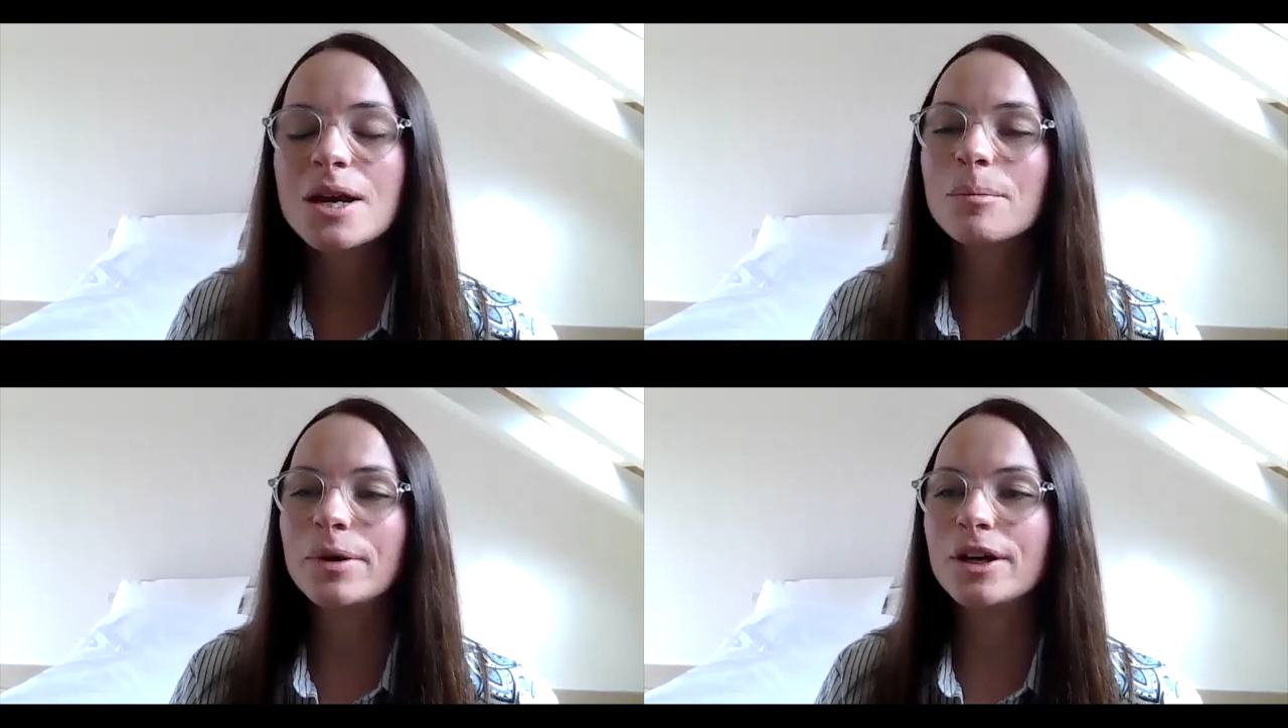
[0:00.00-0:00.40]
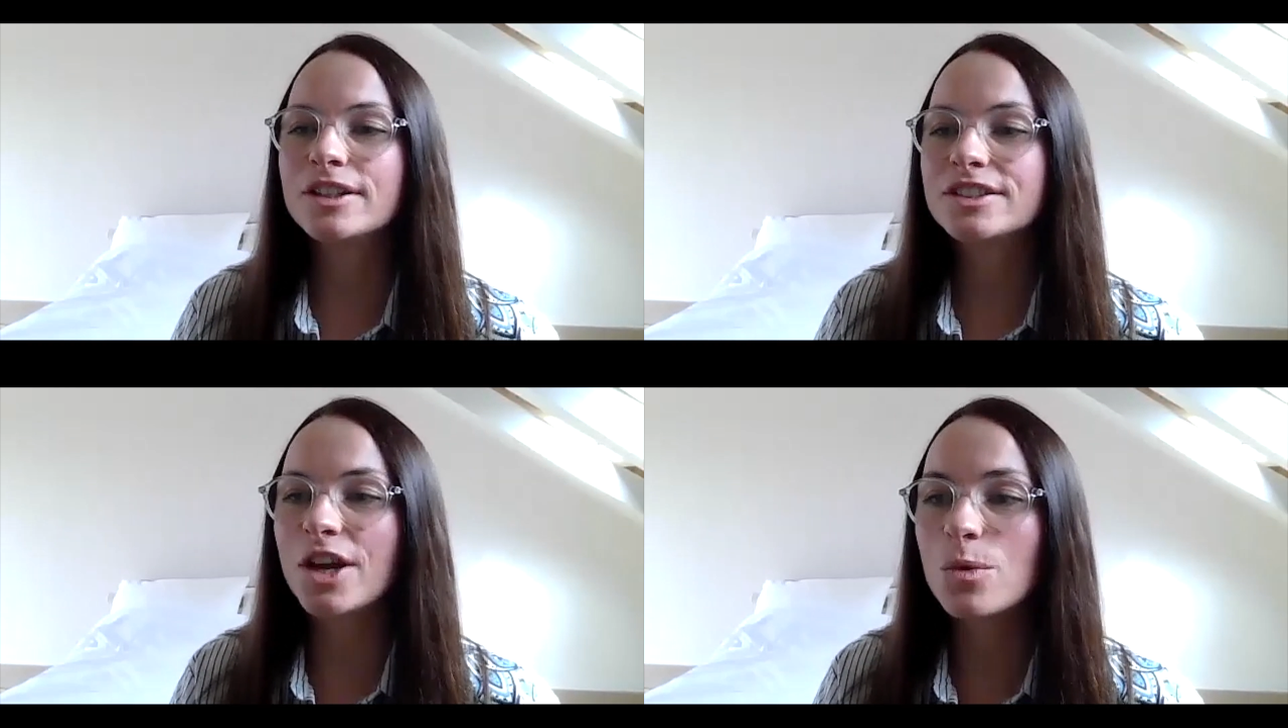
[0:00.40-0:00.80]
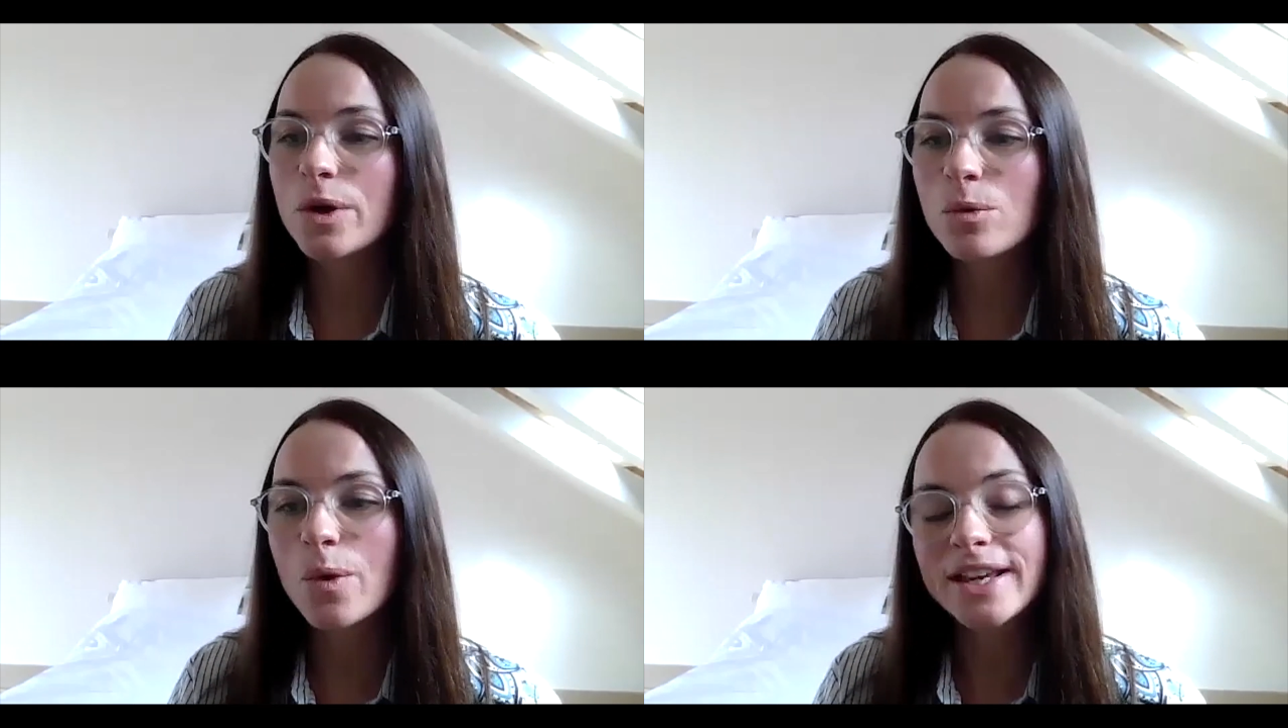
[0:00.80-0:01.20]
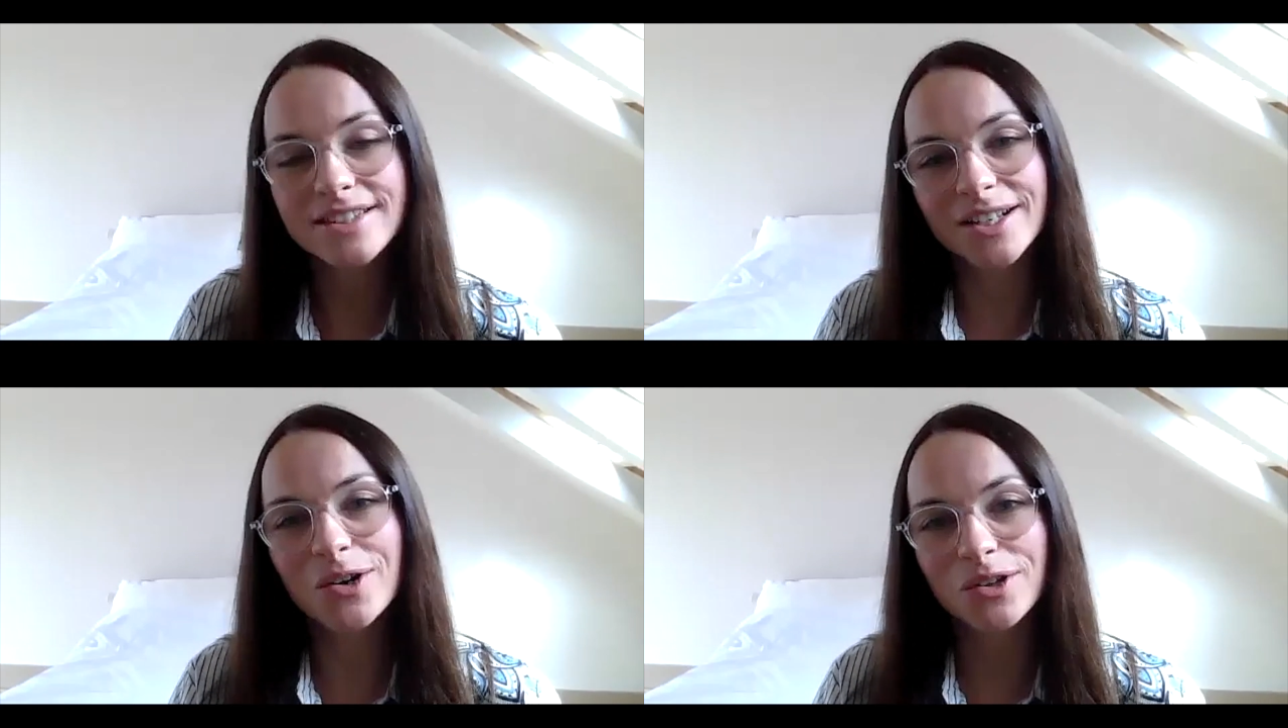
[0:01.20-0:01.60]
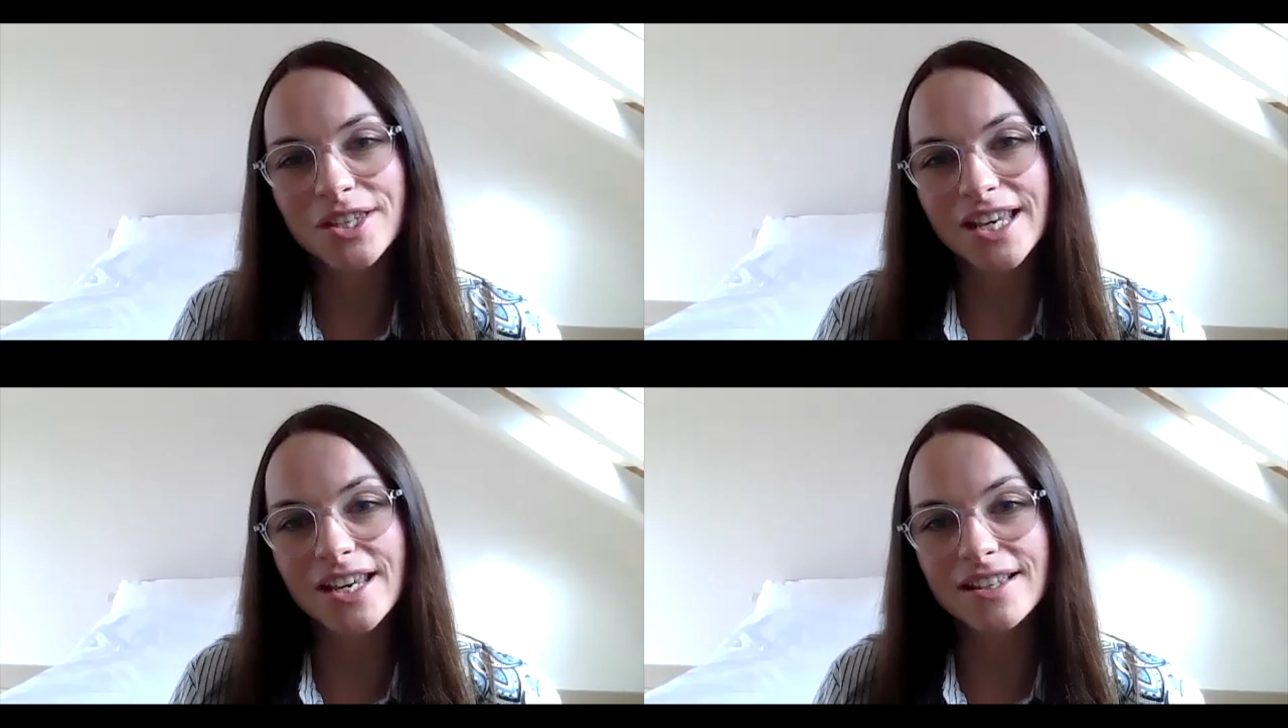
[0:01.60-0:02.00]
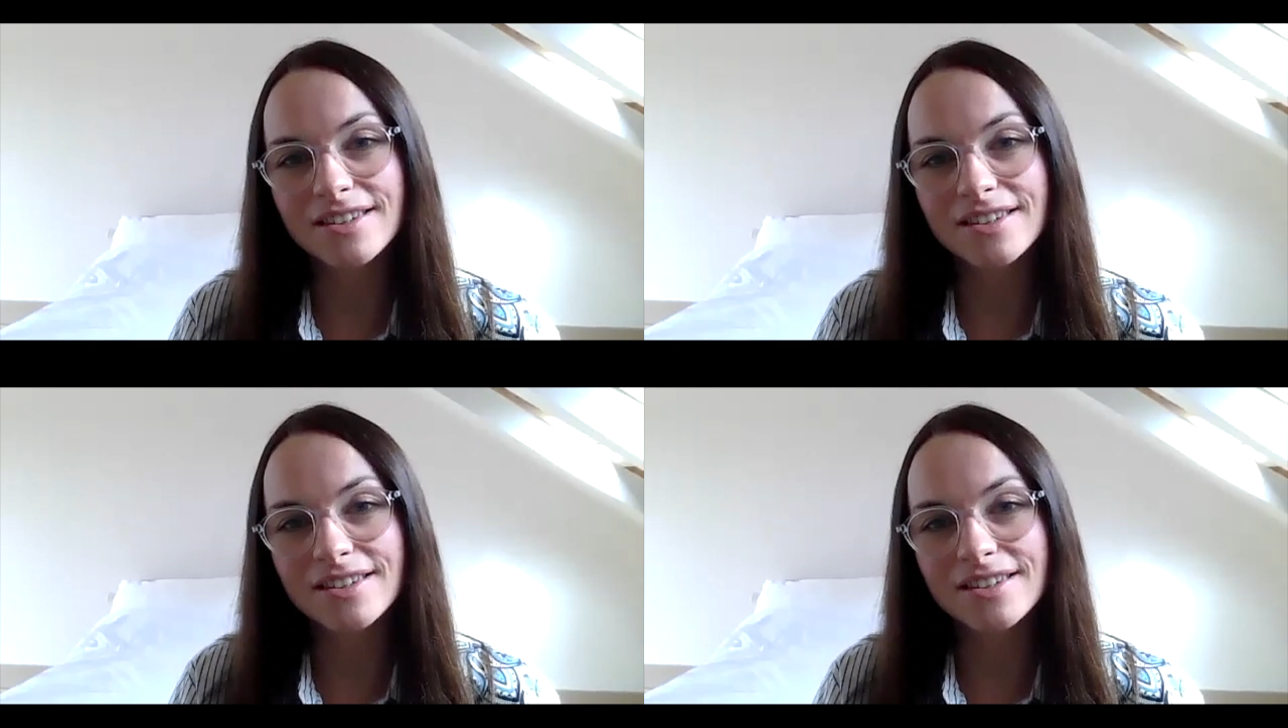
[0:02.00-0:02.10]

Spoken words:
But so we're waiting on the